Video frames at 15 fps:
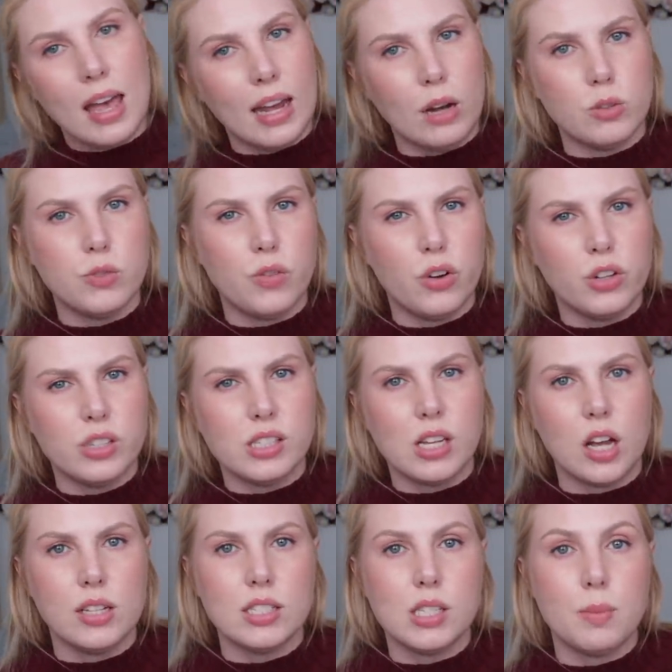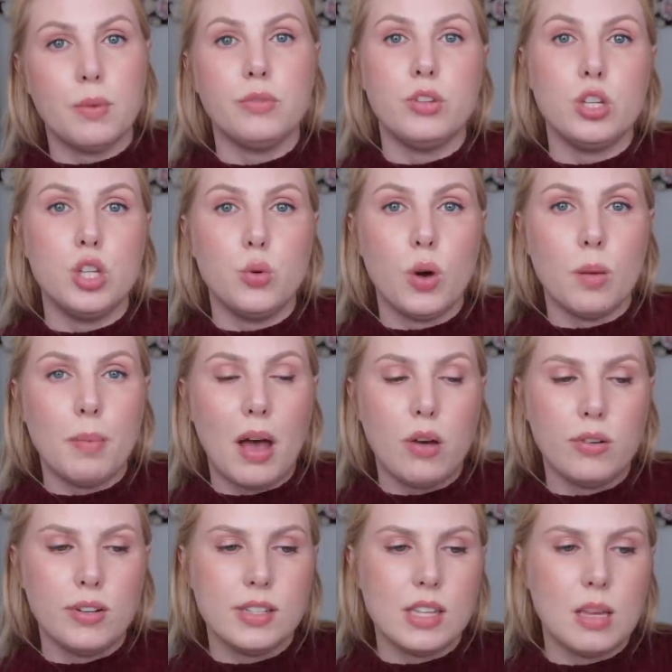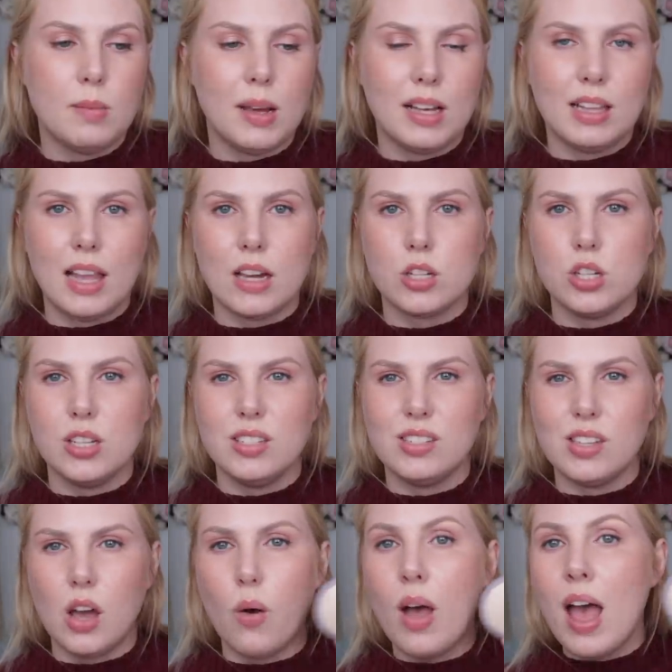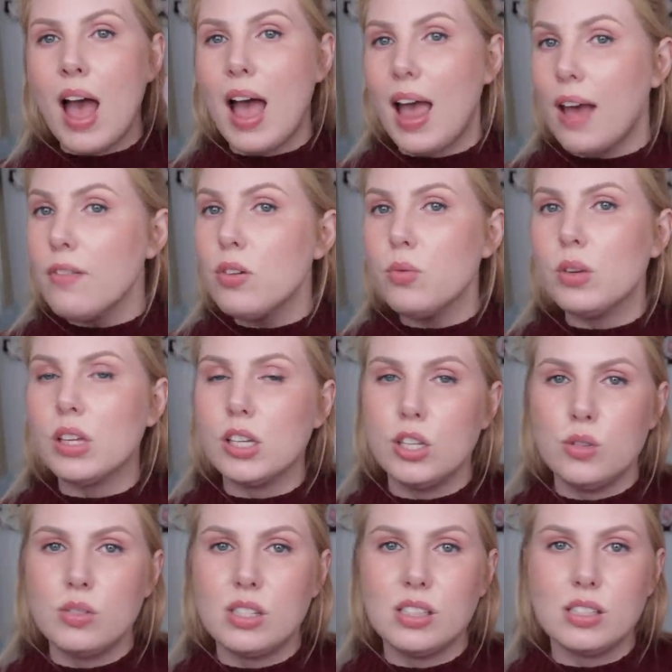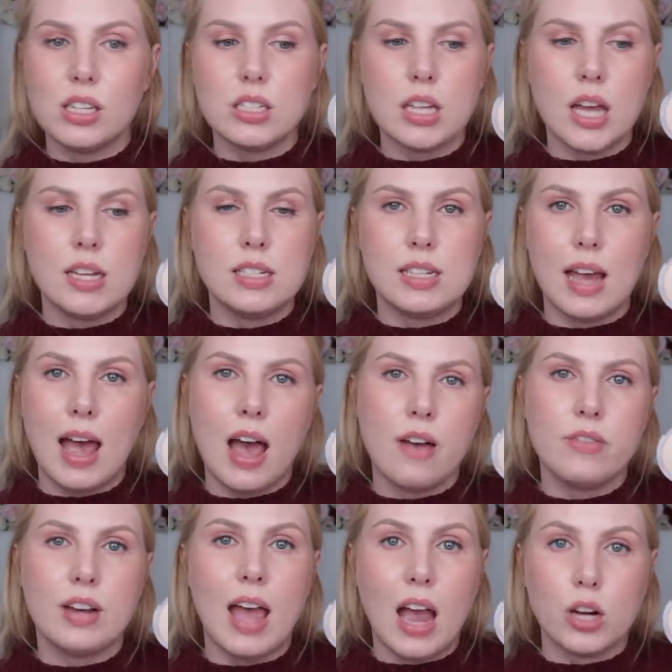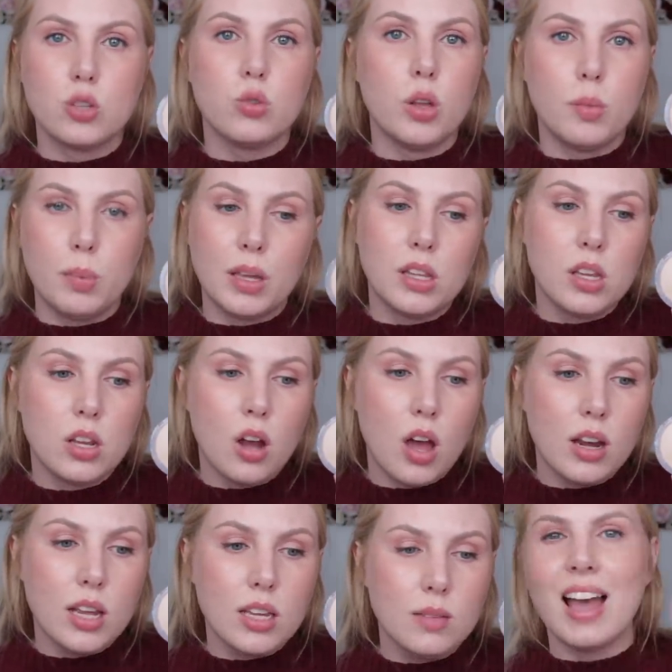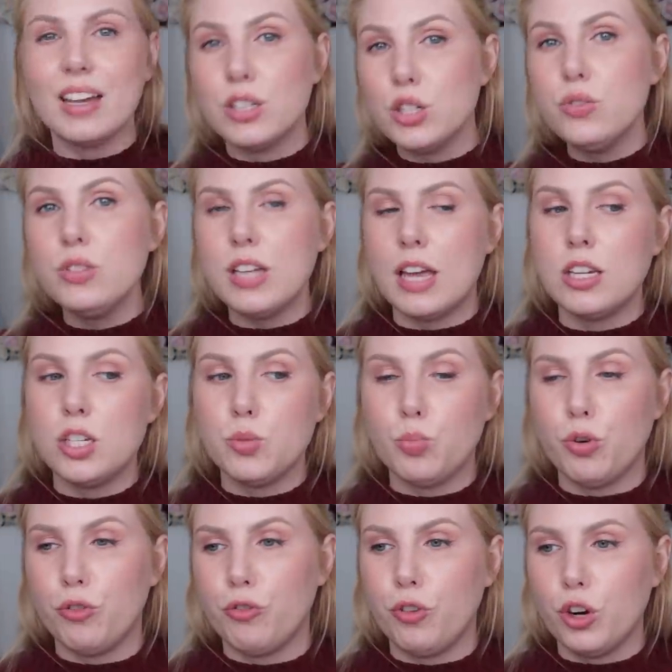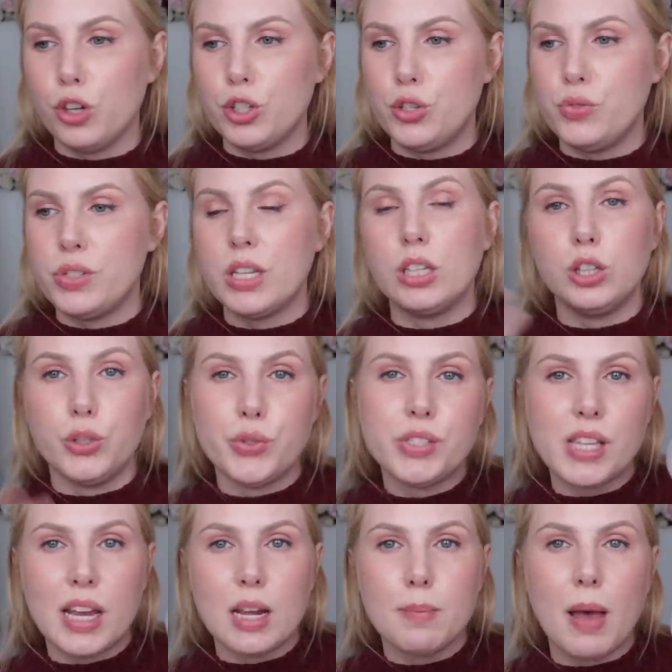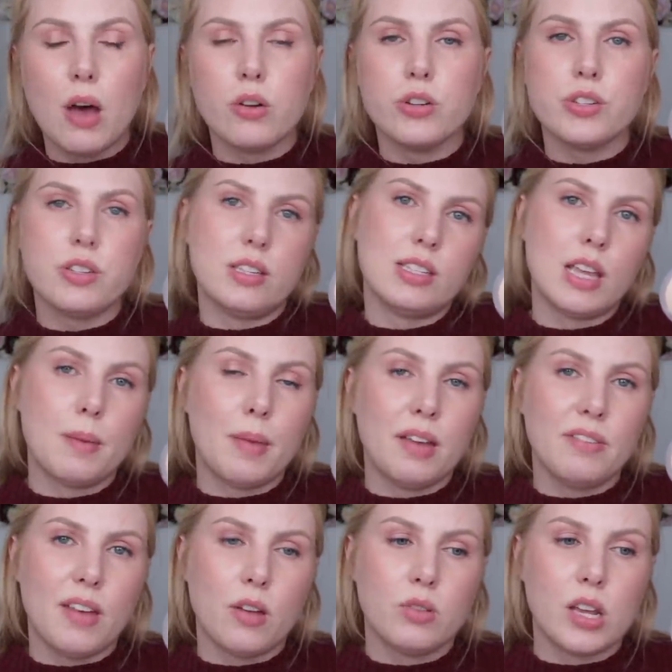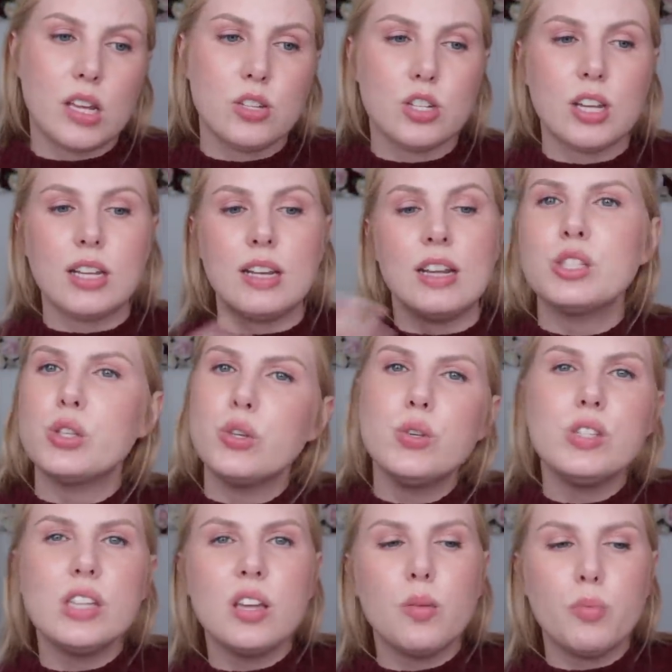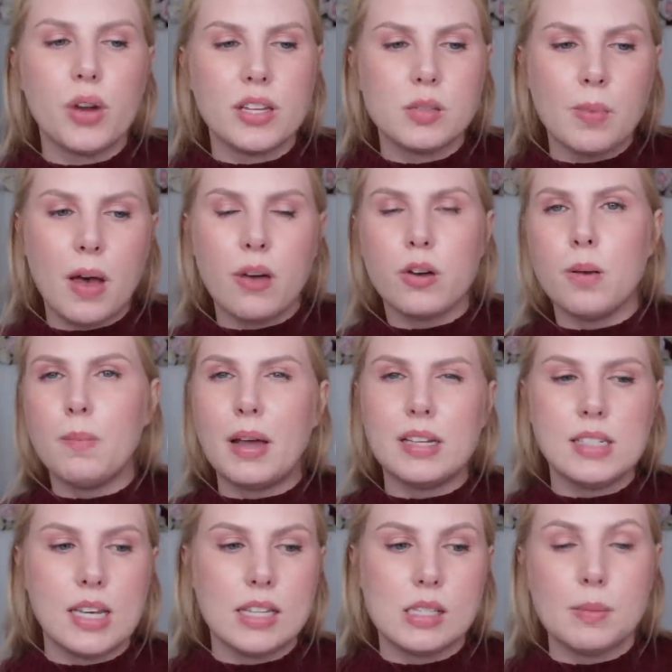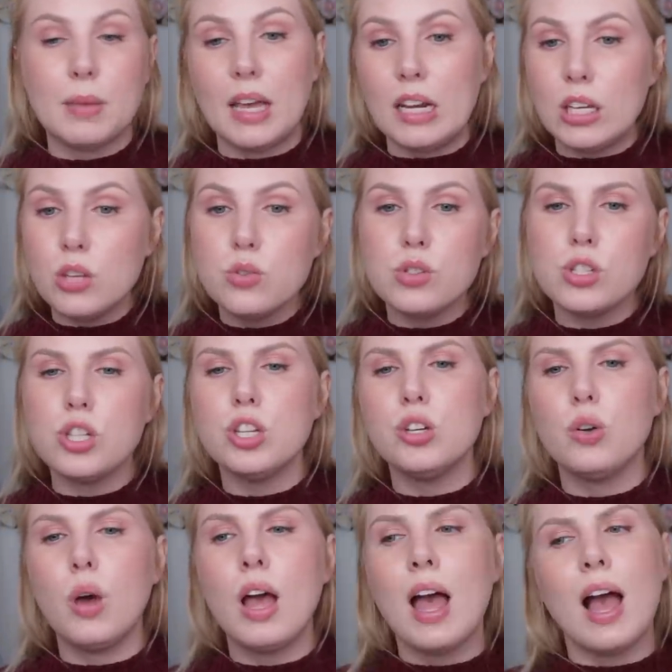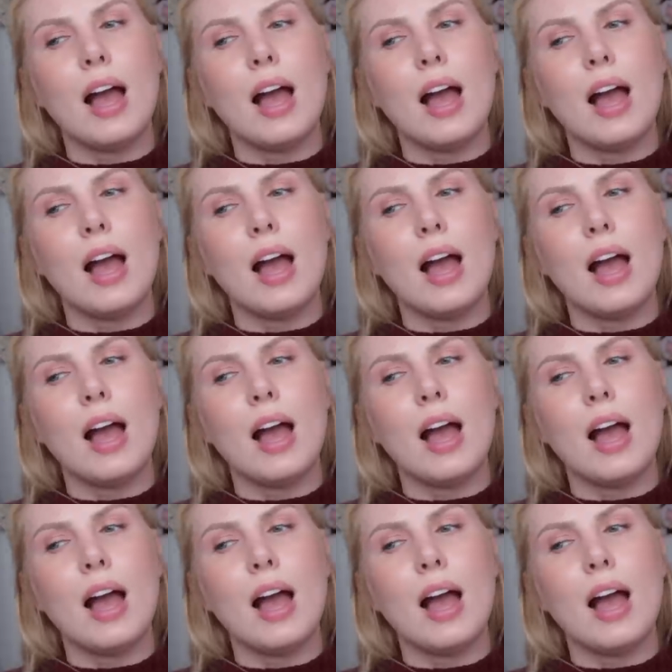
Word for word: and I was focusing on some of the newer powders in my collection so I haven't really used this a ton to have an actual opinion on it. I do tend to prefer using loose setting powder powders to set my foundation. So using the pressed powder might take some getting used to.